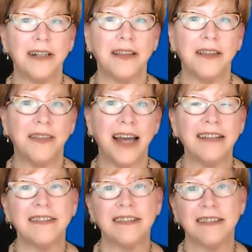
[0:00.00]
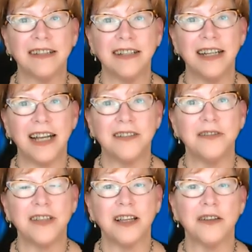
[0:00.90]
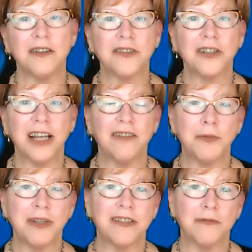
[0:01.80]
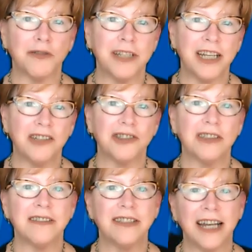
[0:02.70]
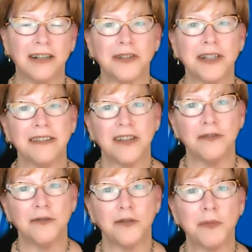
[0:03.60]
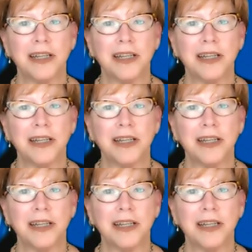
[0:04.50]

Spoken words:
That's, as you said, there's going to have to be some rotation, staggering, and so forth.